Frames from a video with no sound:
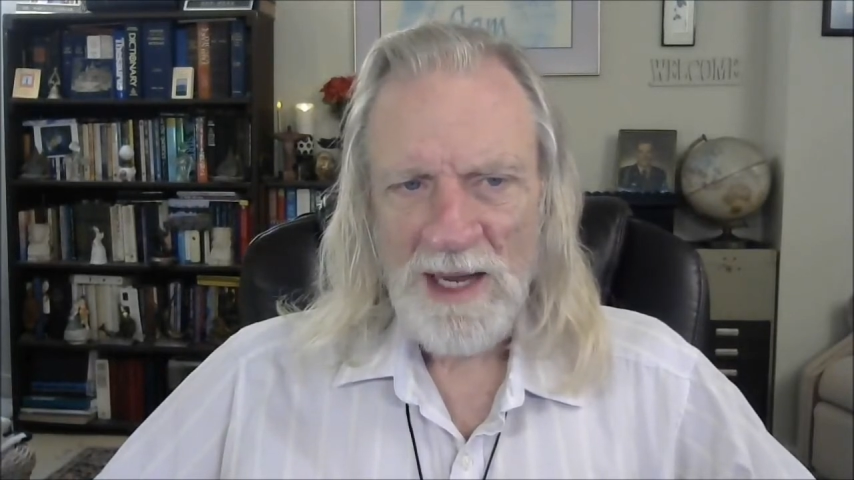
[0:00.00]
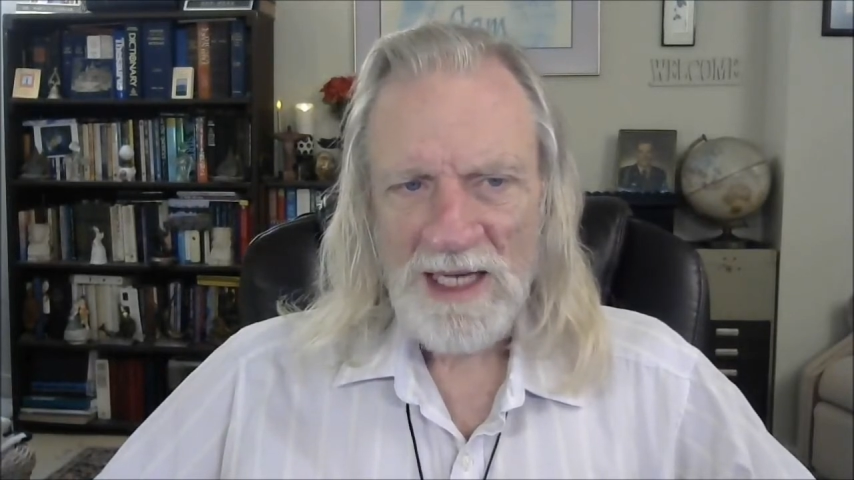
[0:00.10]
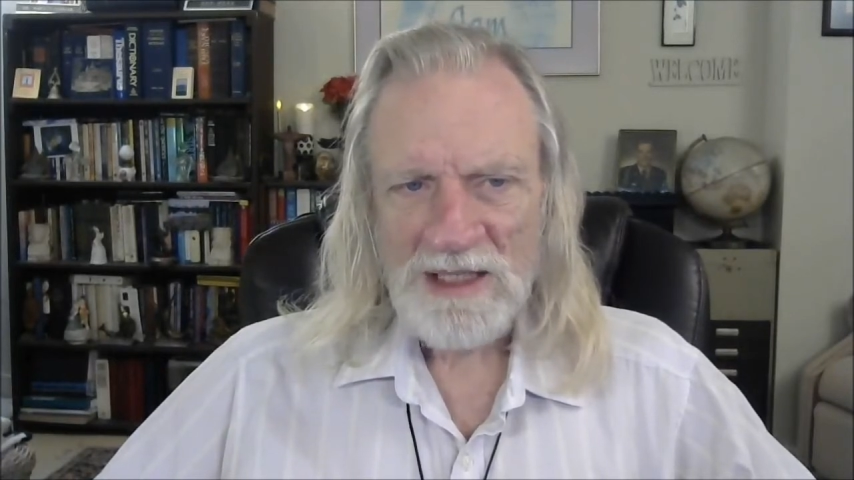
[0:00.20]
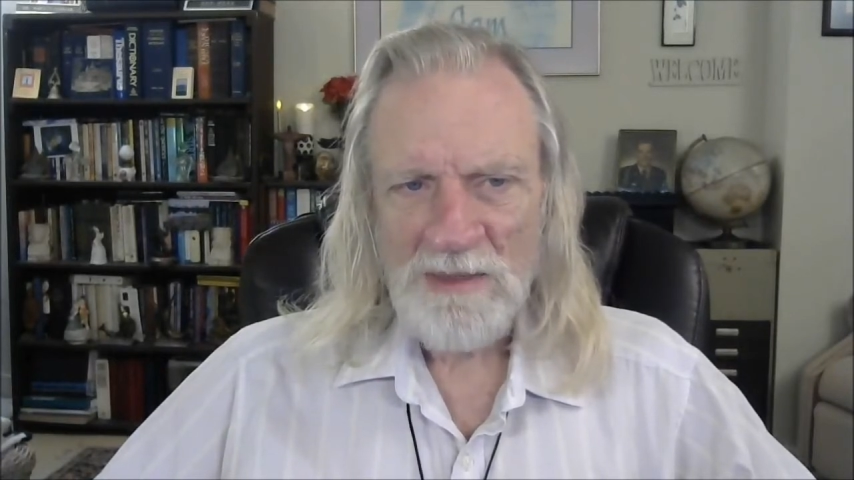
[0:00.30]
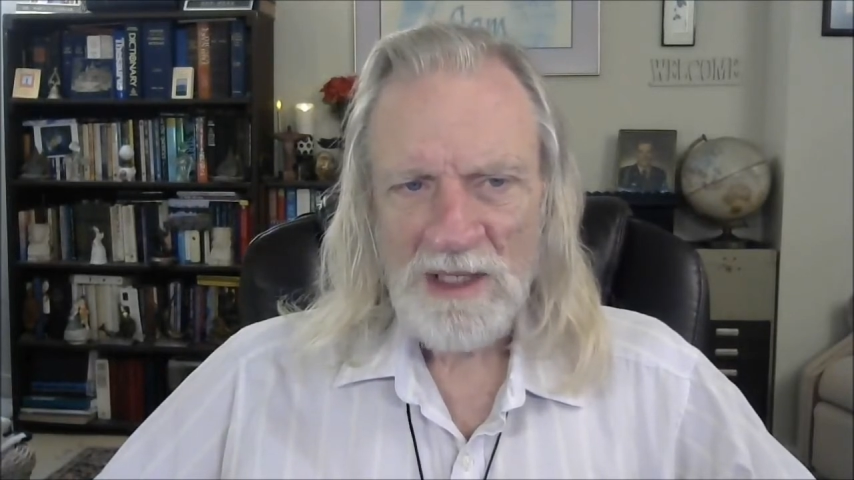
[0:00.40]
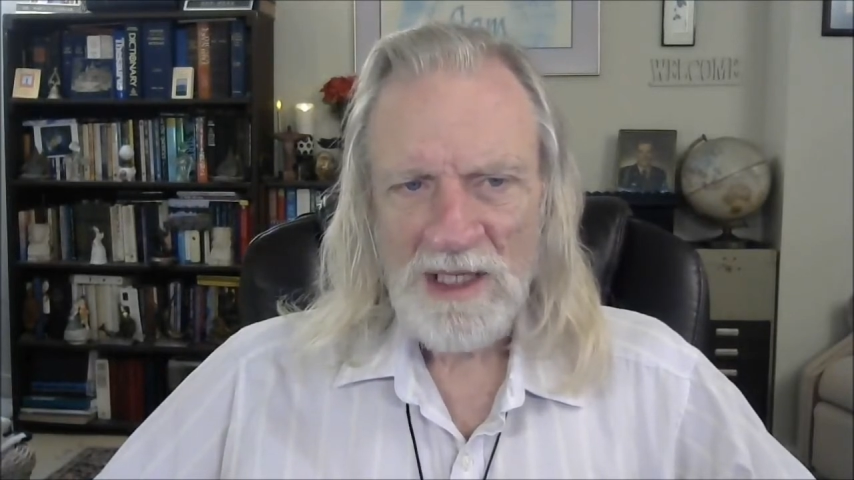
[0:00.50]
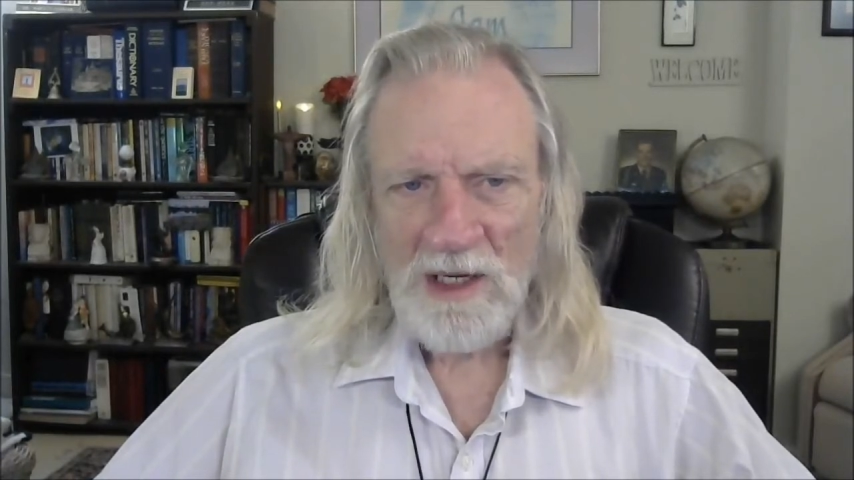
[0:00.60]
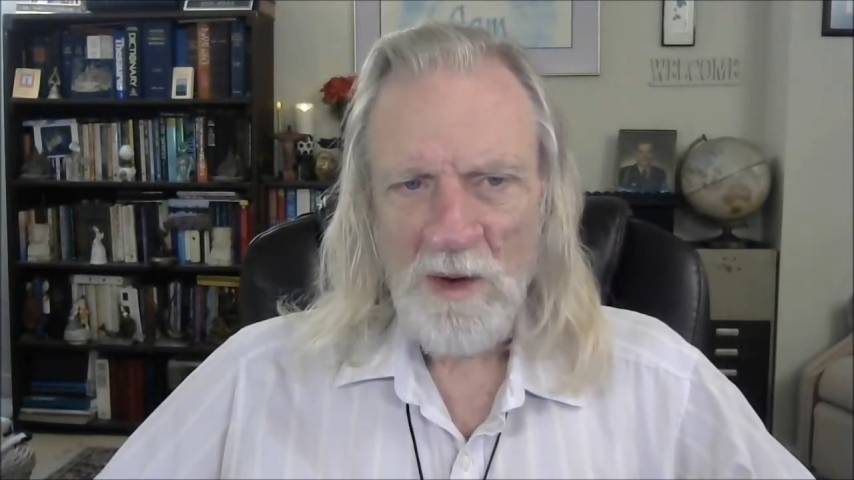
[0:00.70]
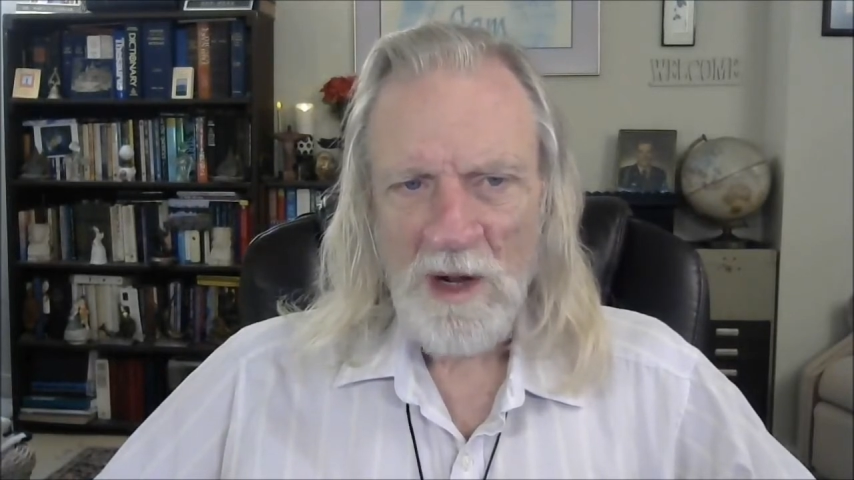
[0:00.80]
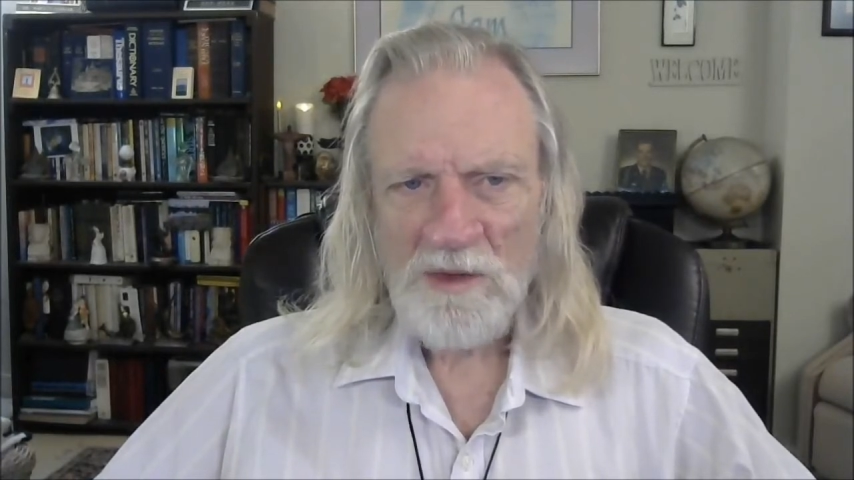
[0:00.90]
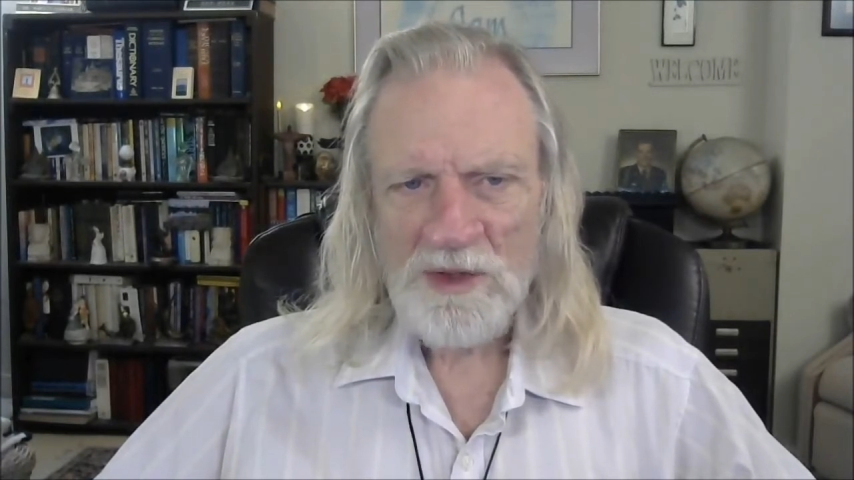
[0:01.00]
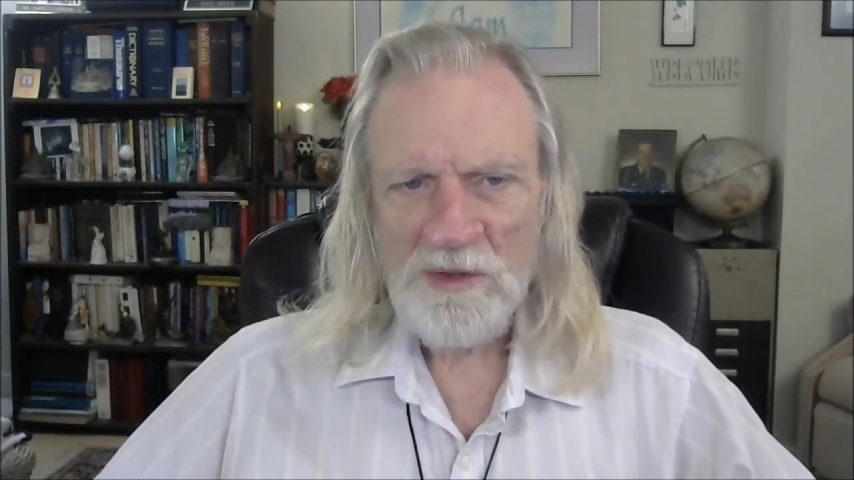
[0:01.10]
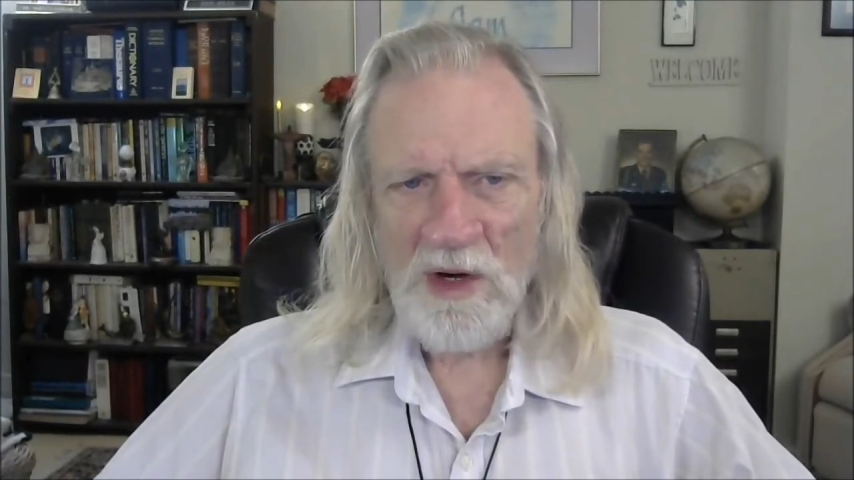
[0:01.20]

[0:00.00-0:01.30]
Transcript: past Monday what was